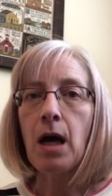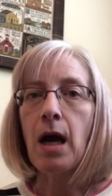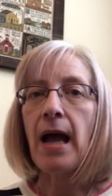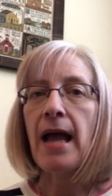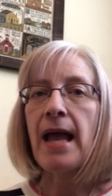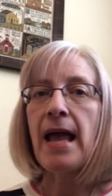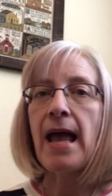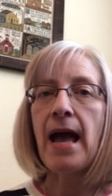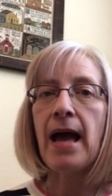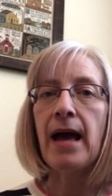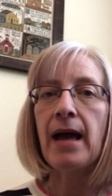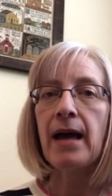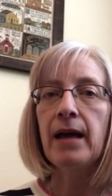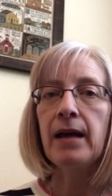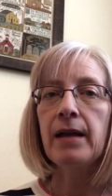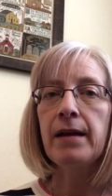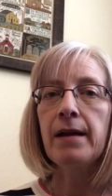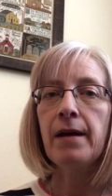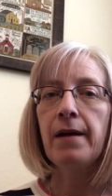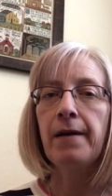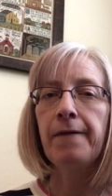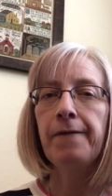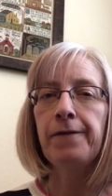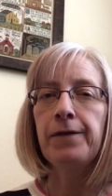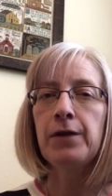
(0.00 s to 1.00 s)
I had
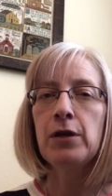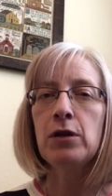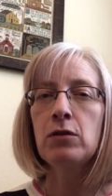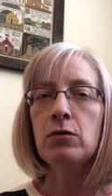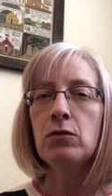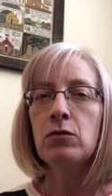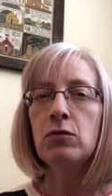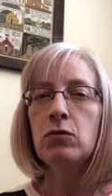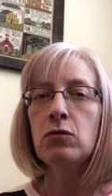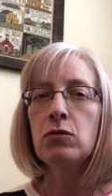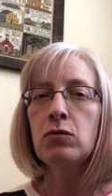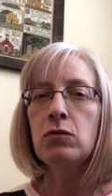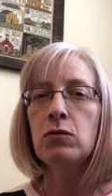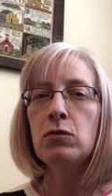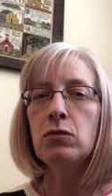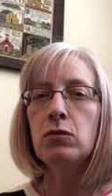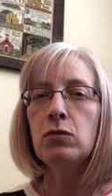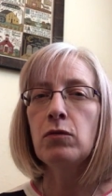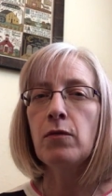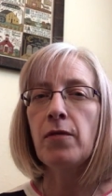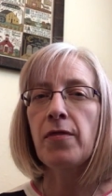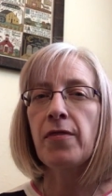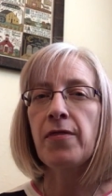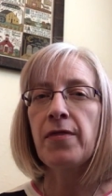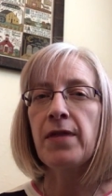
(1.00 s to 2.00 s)
a
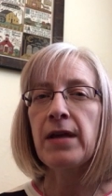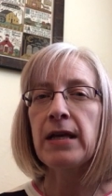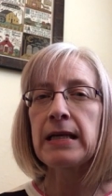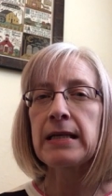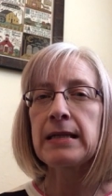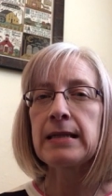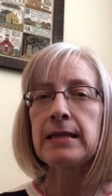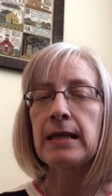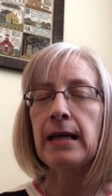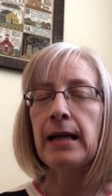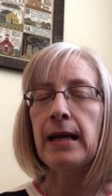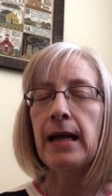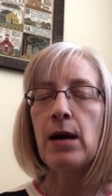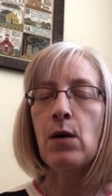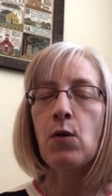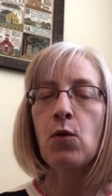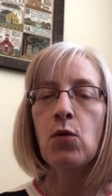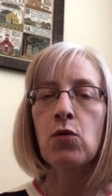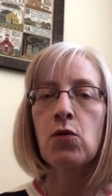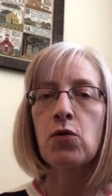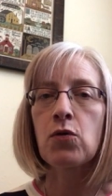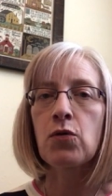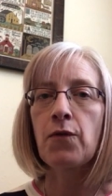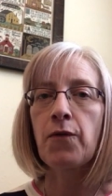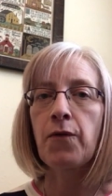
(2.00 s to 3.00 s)
few things that I had
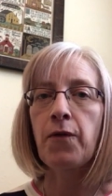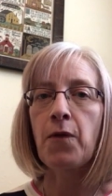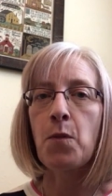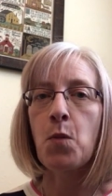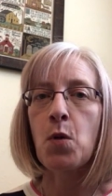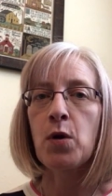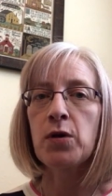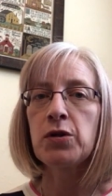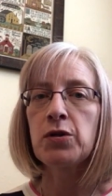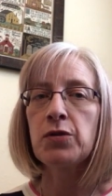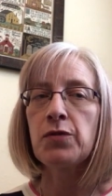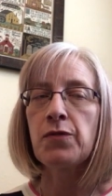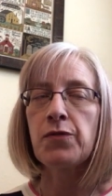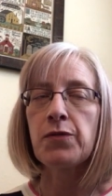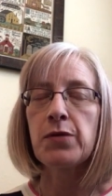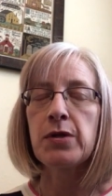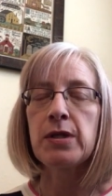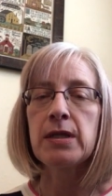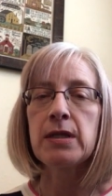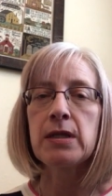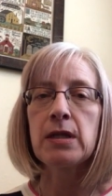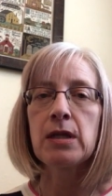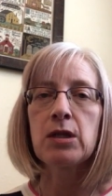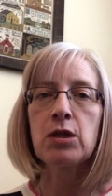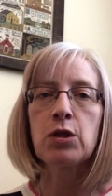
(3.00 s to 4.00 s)
ordered from 123
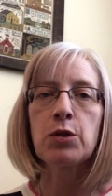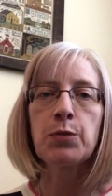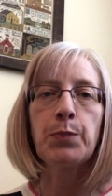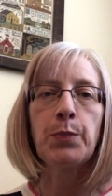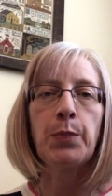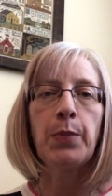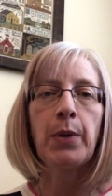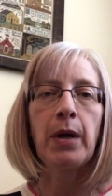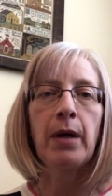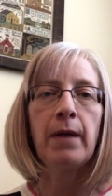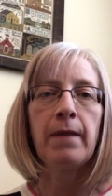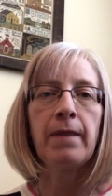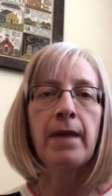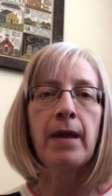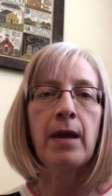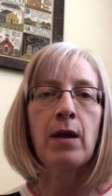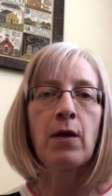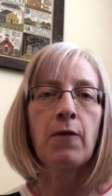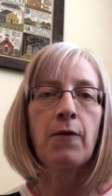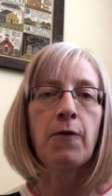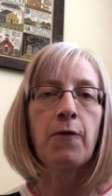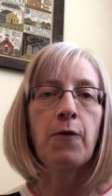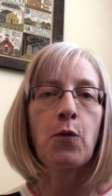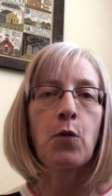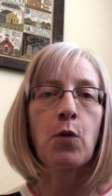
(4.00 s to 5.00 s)
Stitch, but they
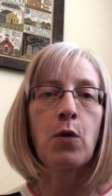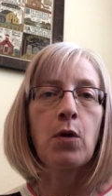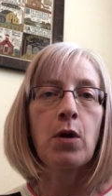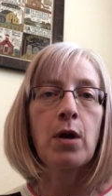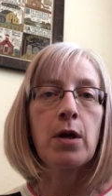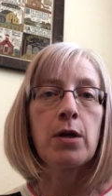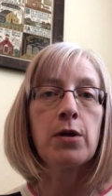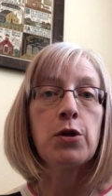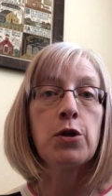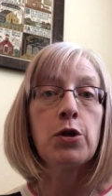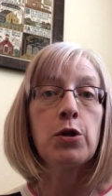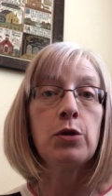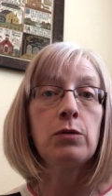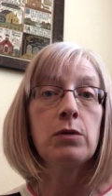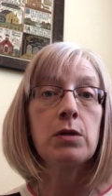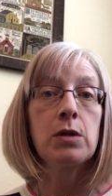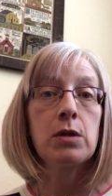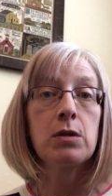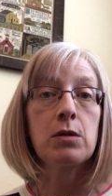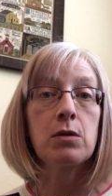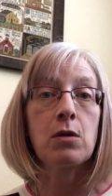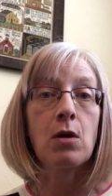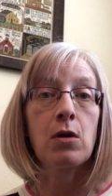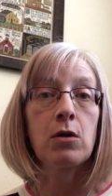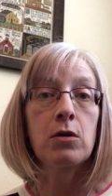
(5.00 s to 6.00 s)
are for a new
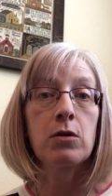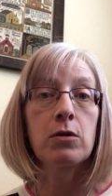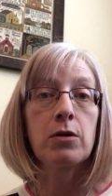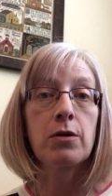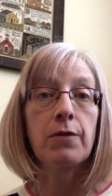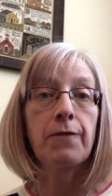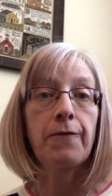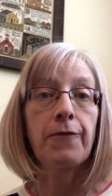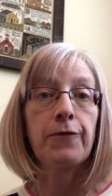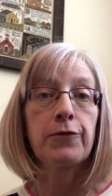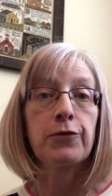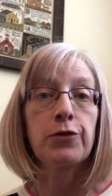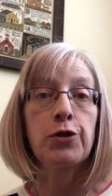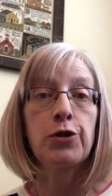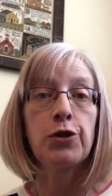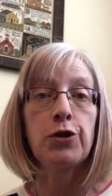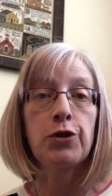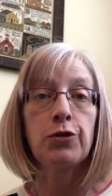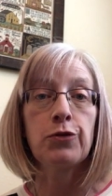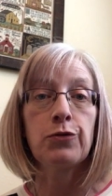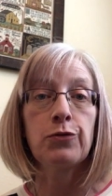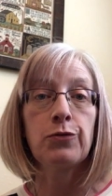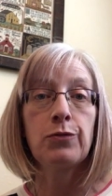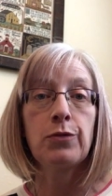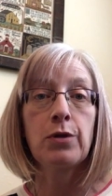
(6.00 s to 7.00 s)
start for
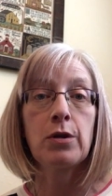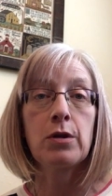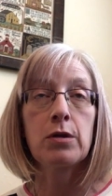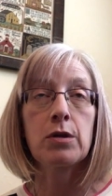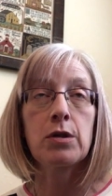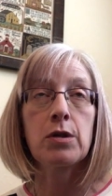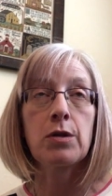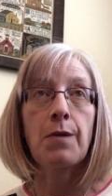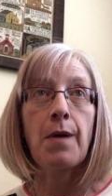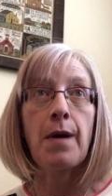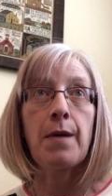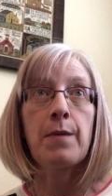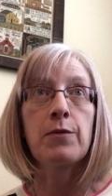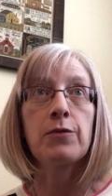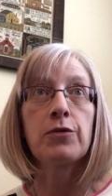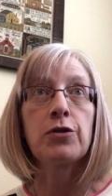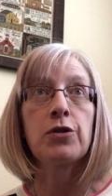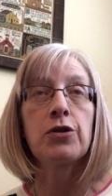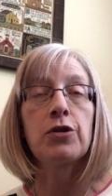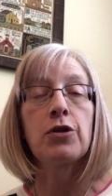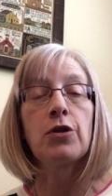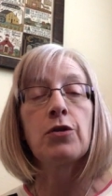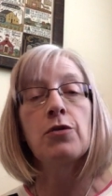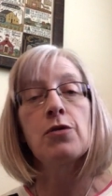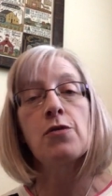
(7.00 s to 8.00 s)
June, so I will
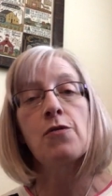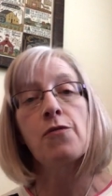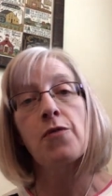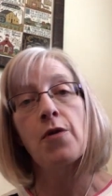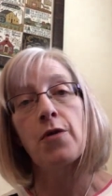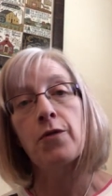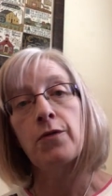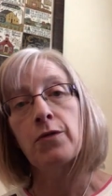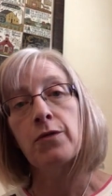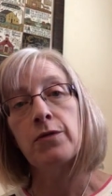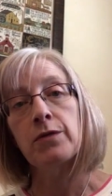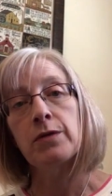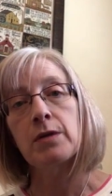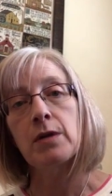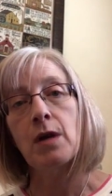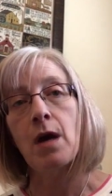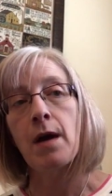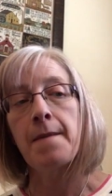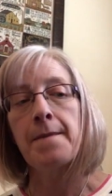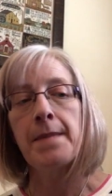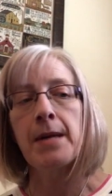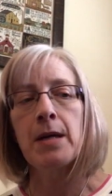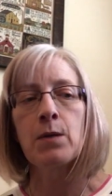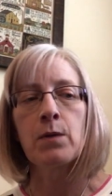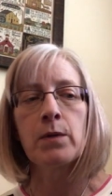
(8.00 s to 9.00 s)
show you those.
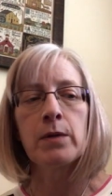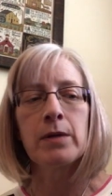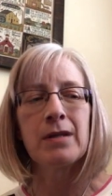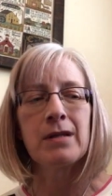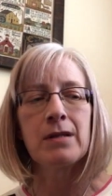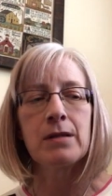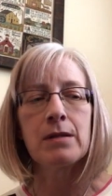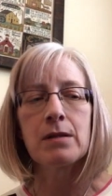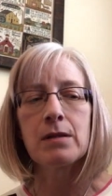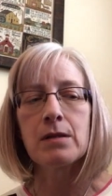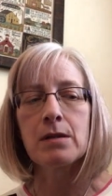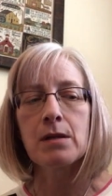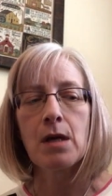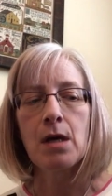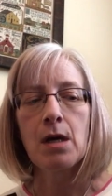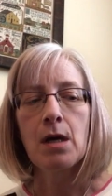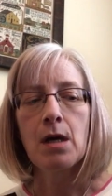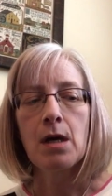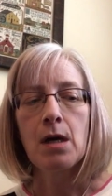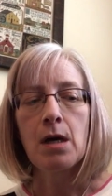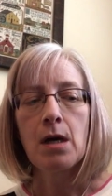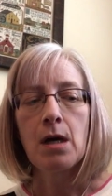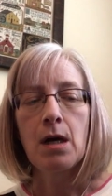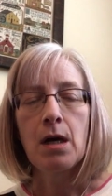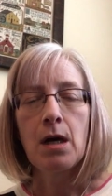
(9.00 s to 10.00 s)
It was
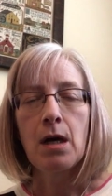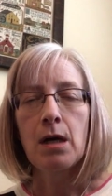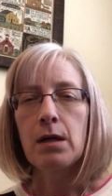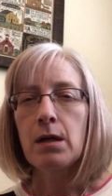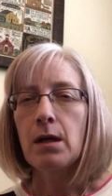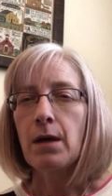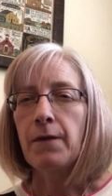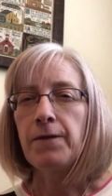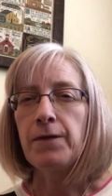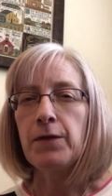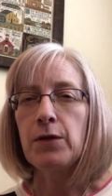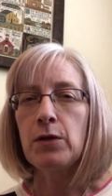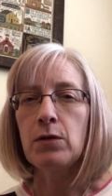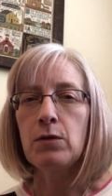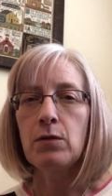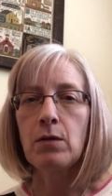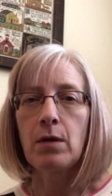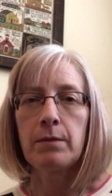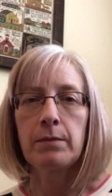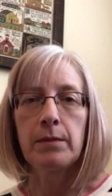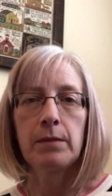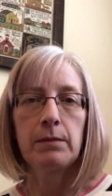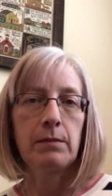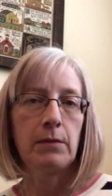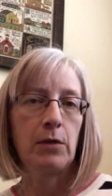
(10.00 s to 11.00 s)
a few,
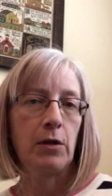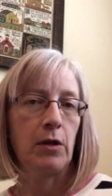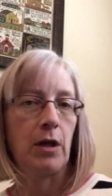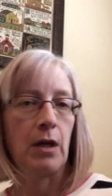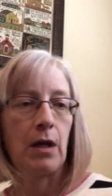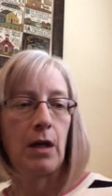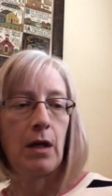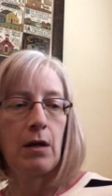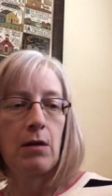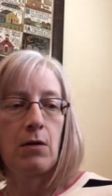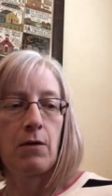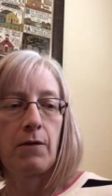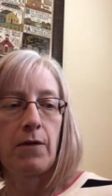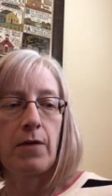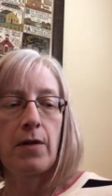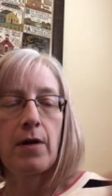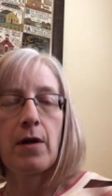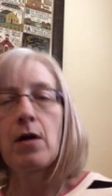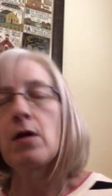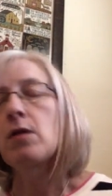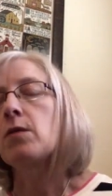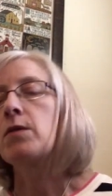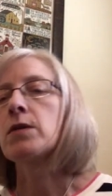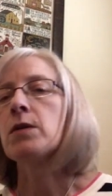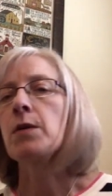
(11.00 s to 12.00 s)
I'm looking at it over
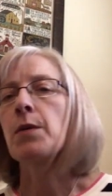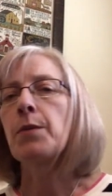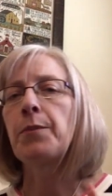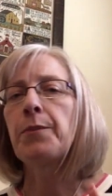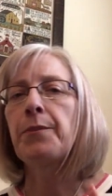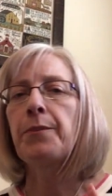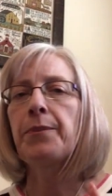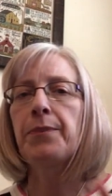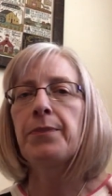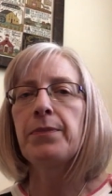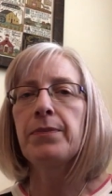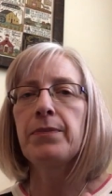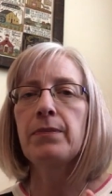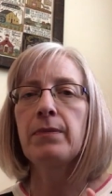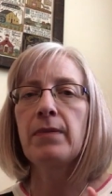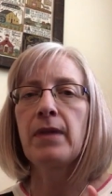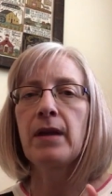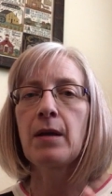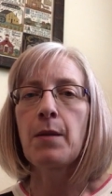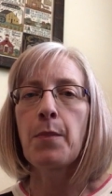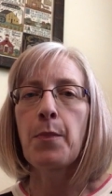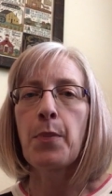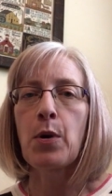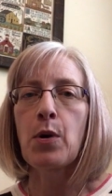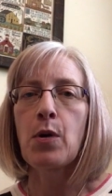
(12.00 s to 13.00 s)
there. It was a thing
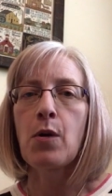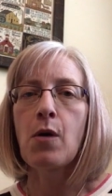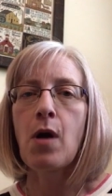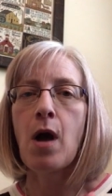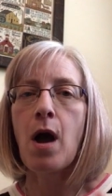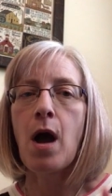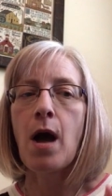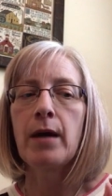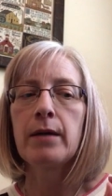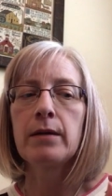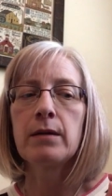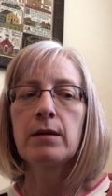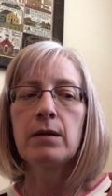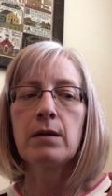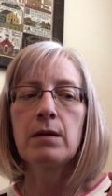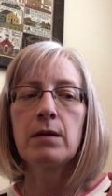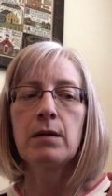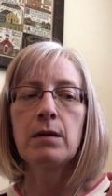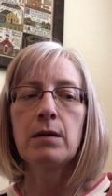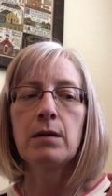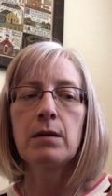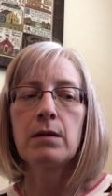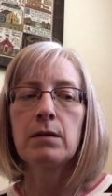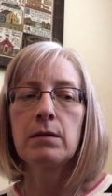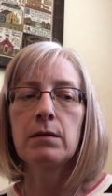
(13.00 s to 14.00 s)
of pearl
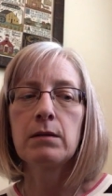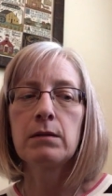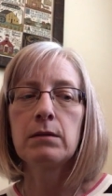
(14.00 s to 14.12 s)
cotton,